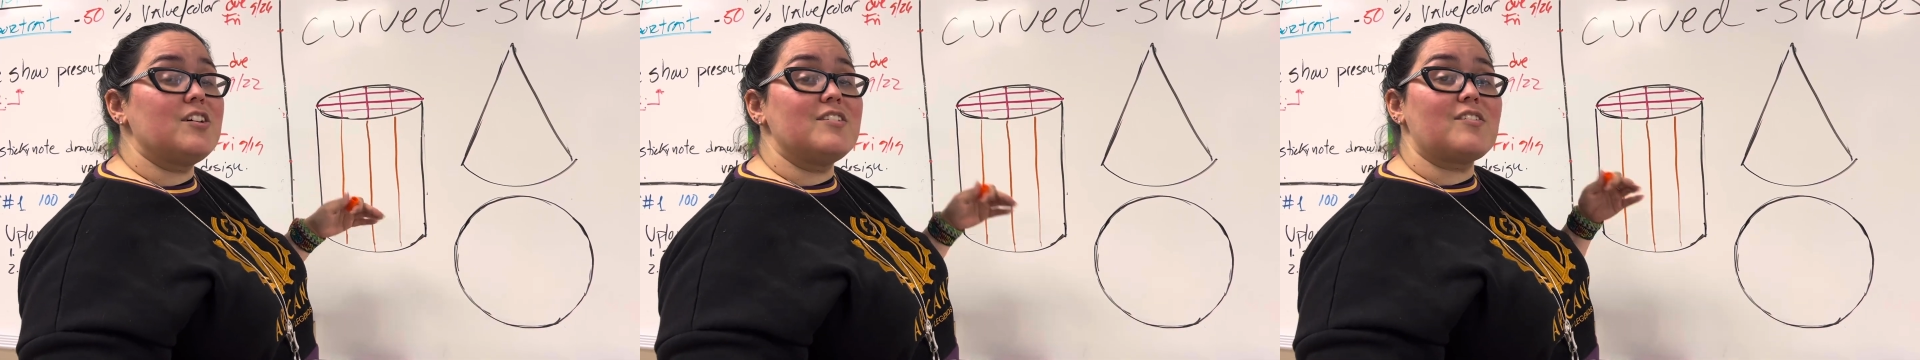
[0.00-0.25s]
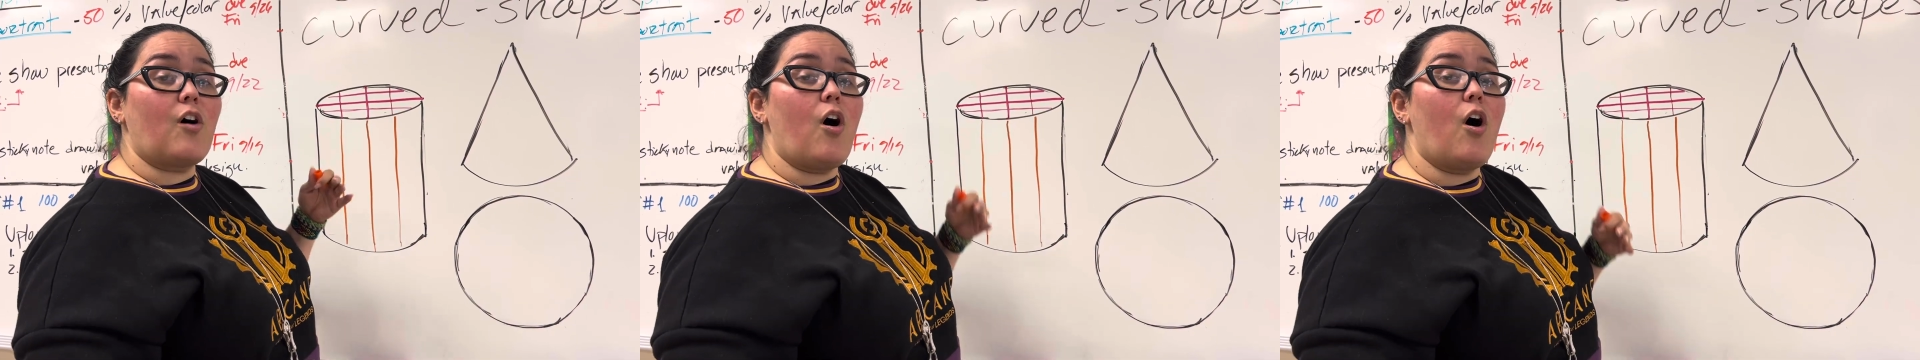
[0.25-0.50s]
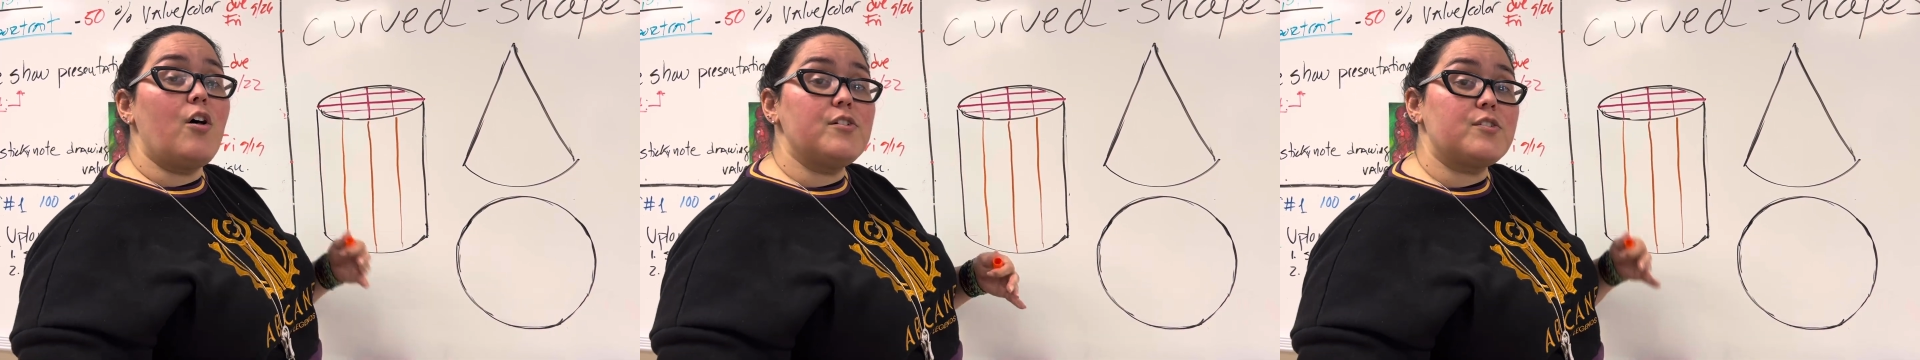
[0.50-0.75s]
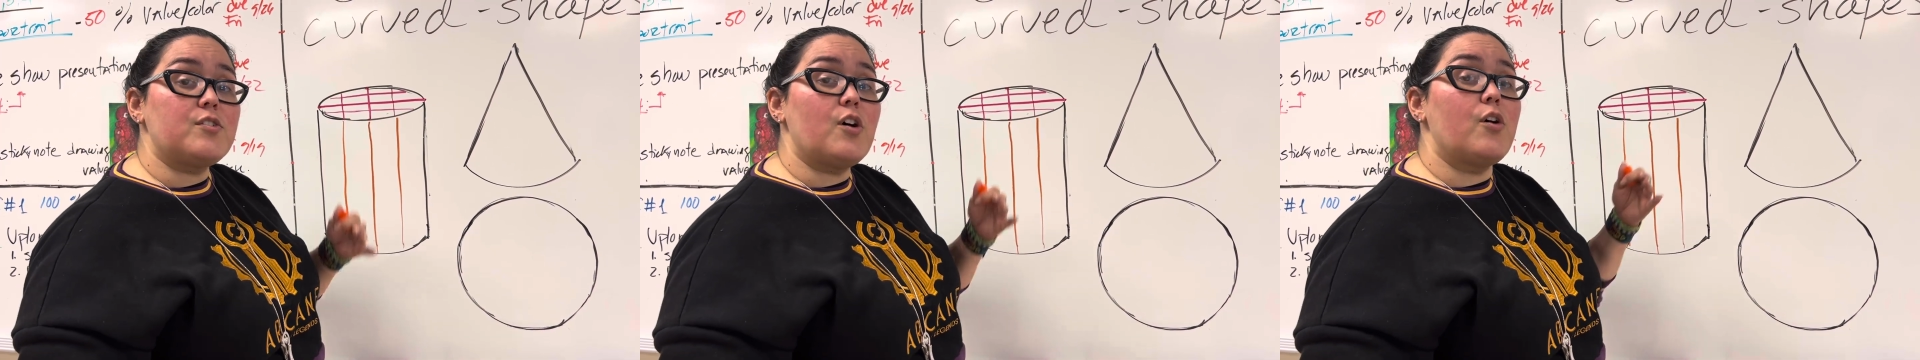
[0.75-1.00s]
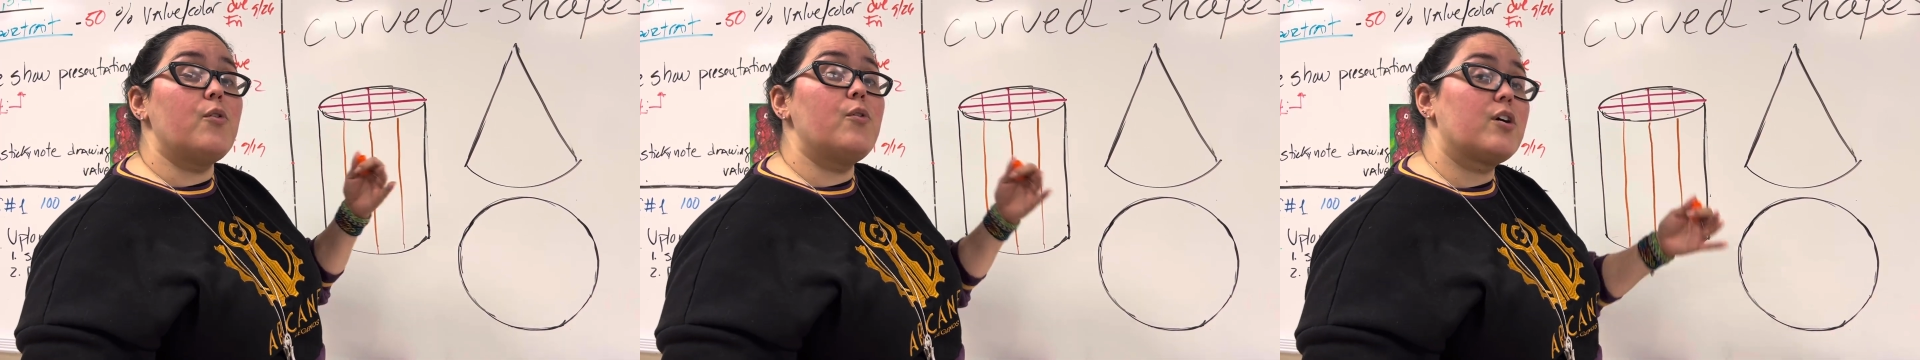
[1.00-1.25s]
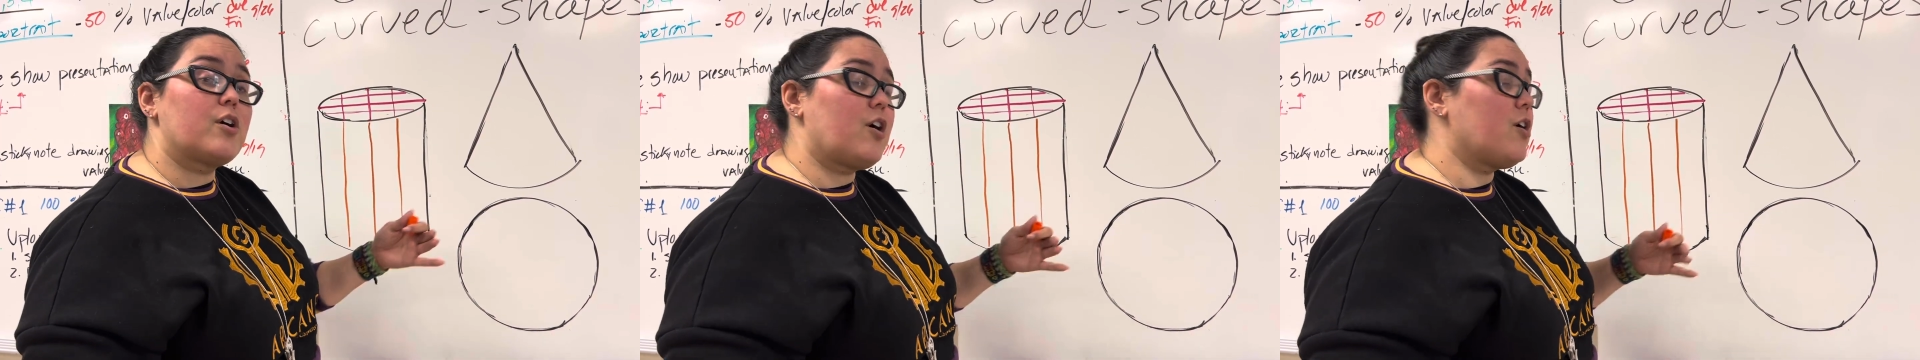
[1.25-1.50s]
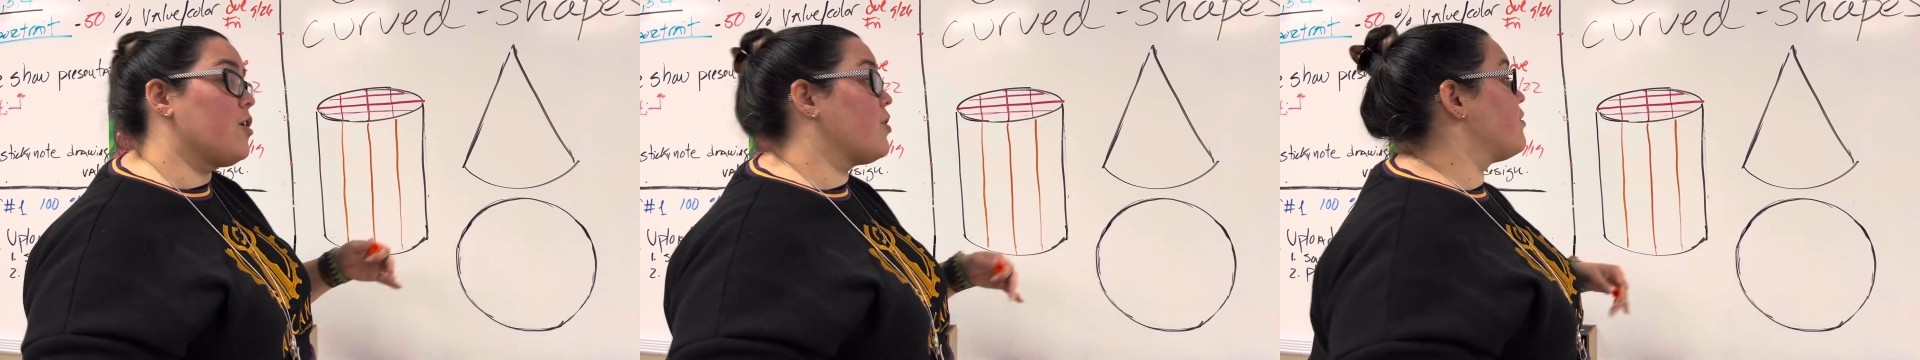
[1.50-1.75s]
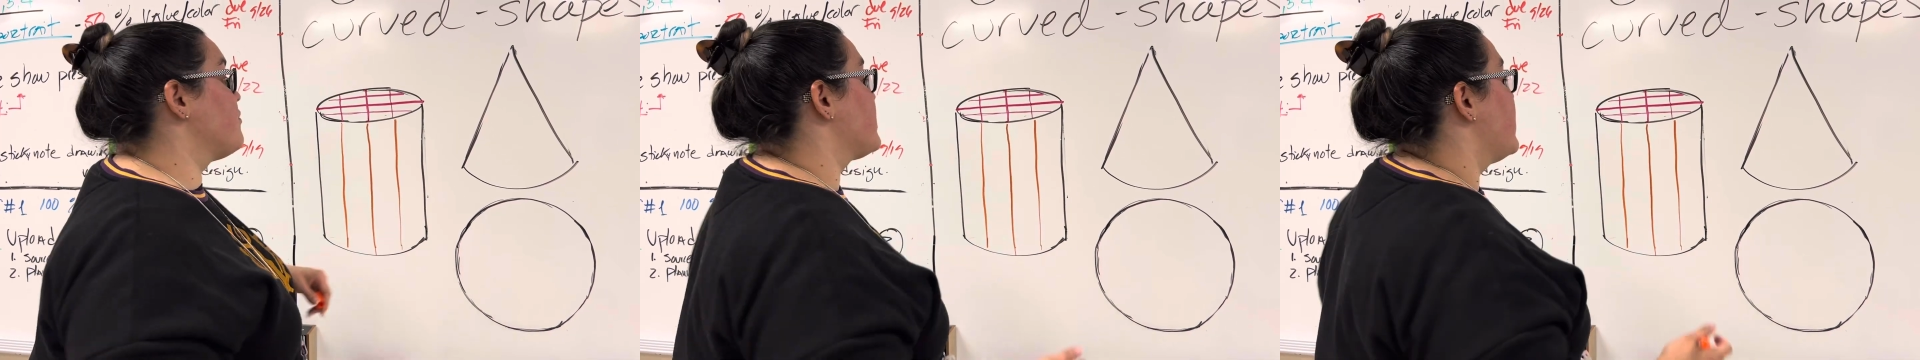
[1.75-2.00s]
is also
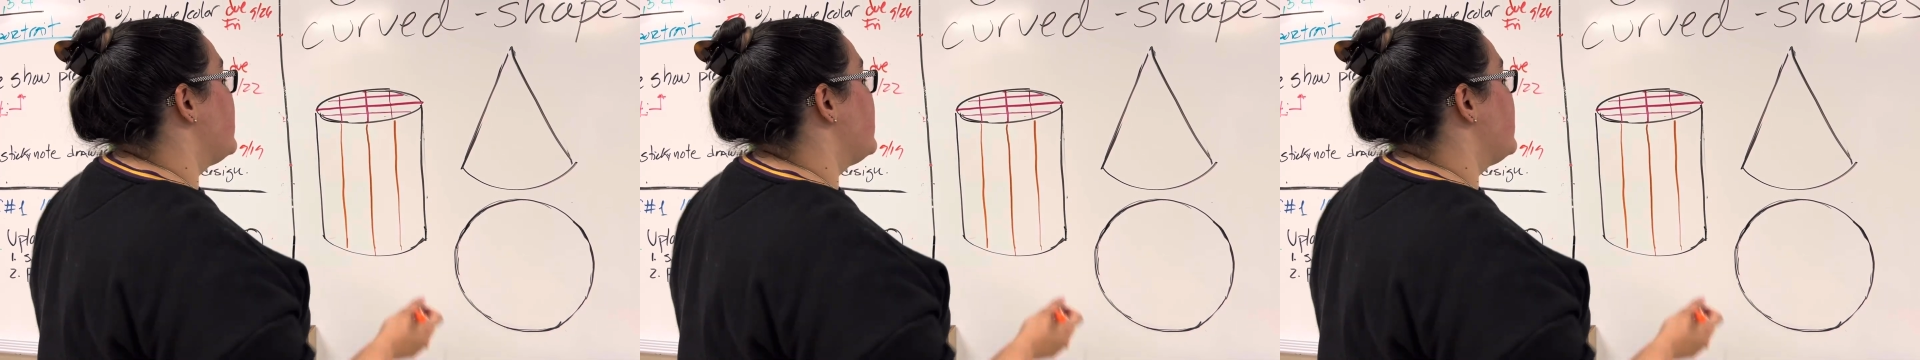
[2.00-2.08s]
curved.